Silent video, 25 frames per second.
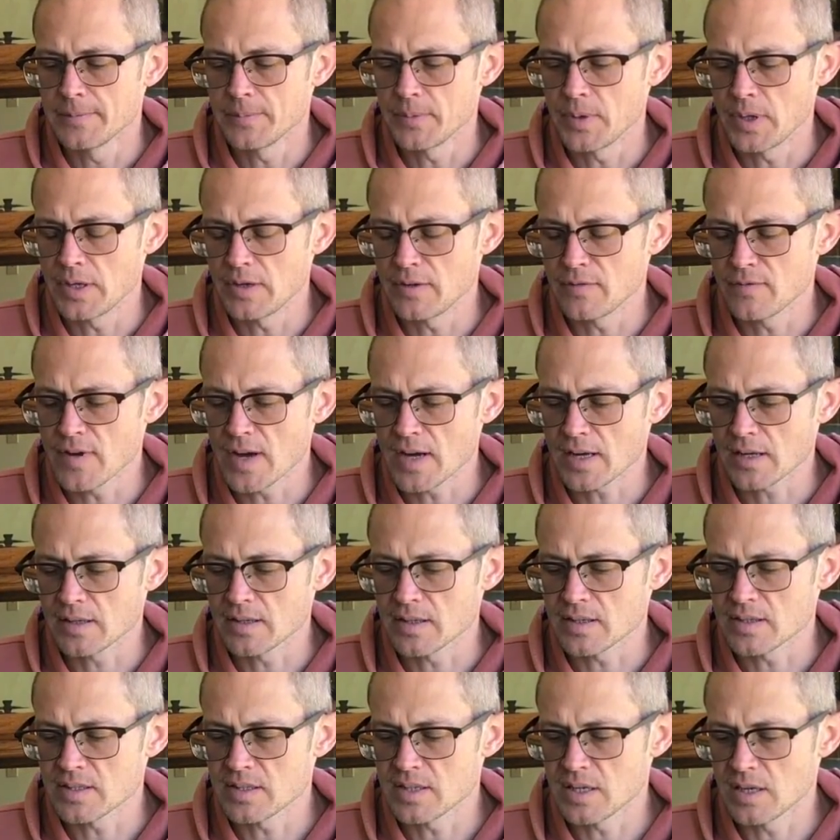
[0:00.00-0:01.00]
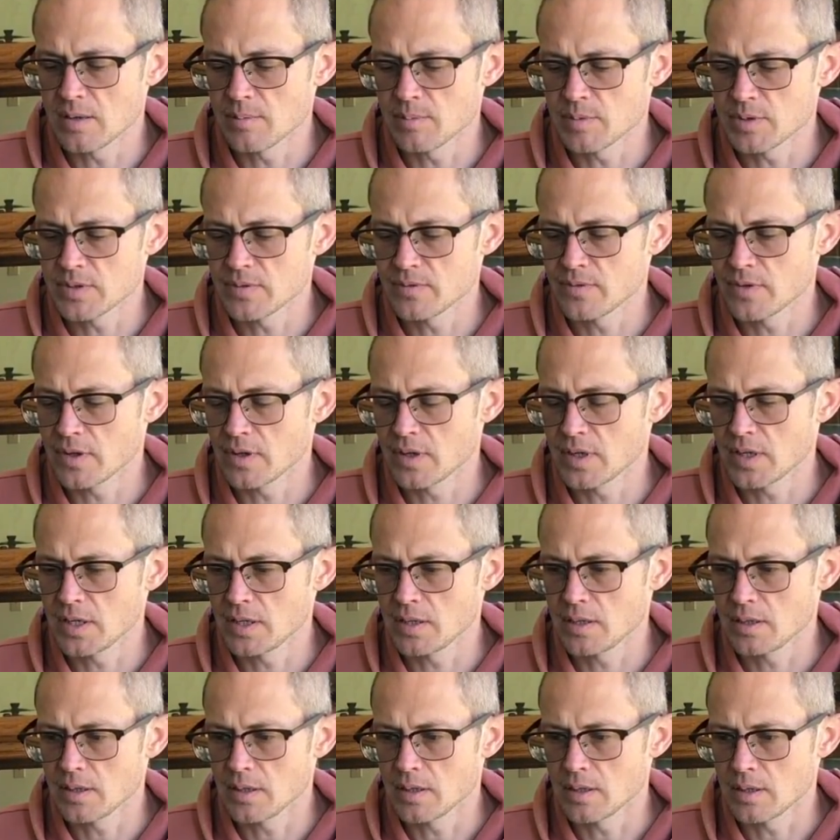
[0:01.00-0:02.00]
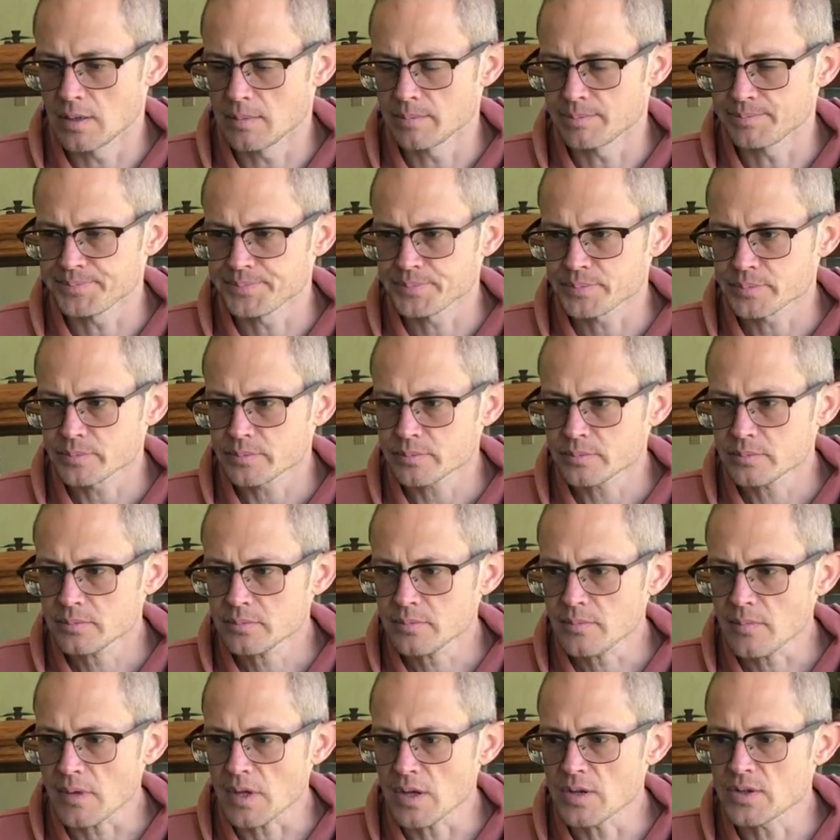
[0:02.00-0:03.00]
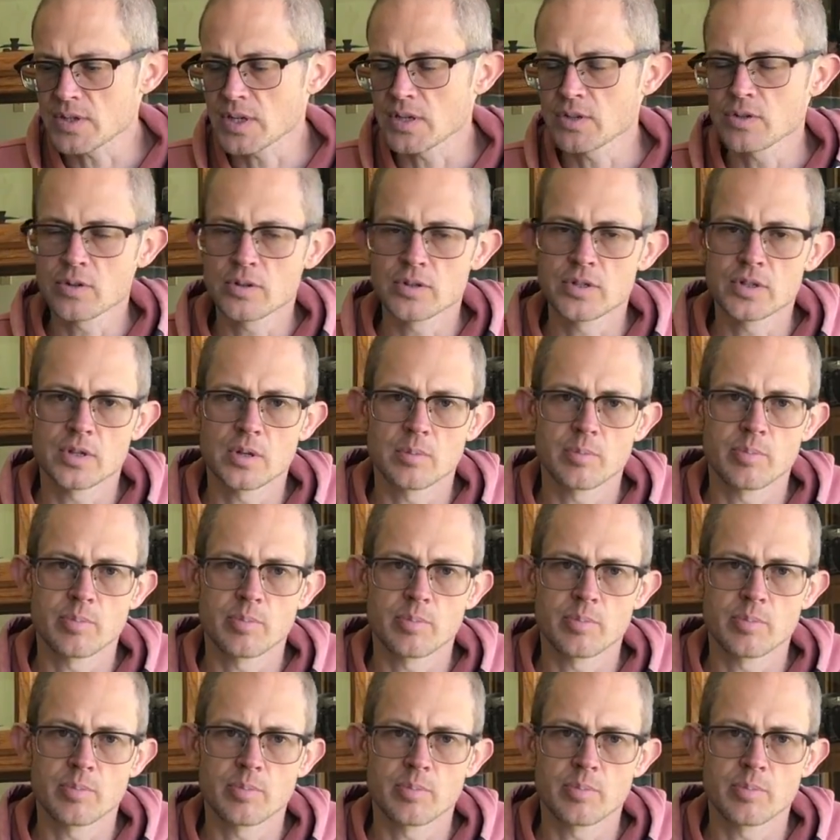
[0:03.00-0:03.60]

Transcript: And in fact, the stem is very central to the